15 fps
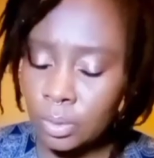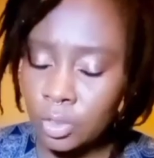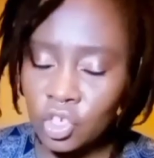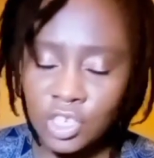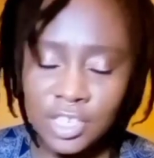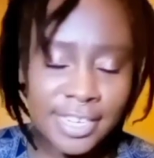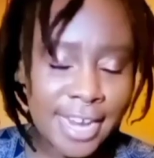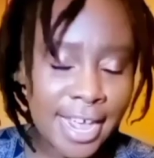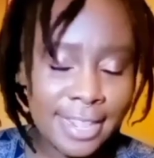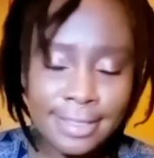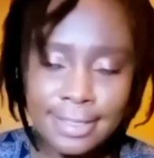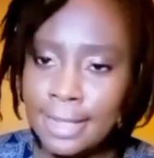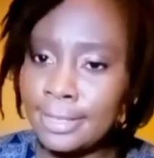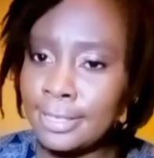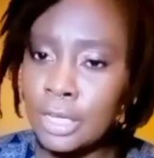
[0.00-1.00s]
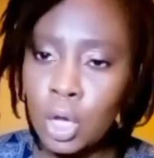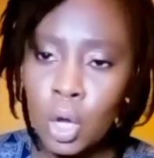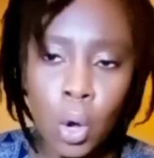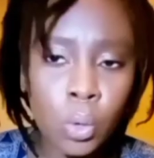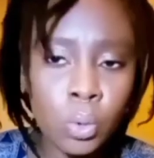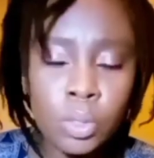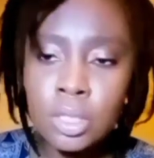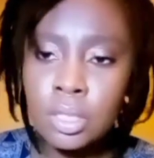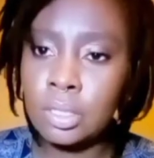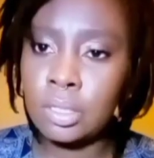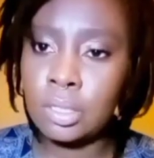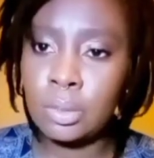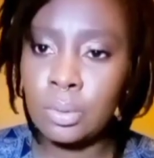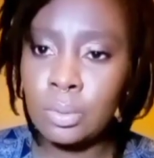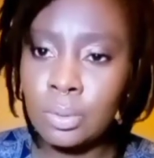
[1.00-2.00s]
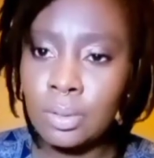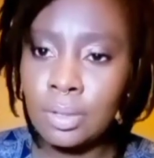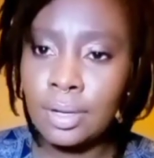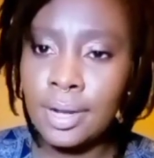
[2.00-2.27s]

Just like that. He coasters you.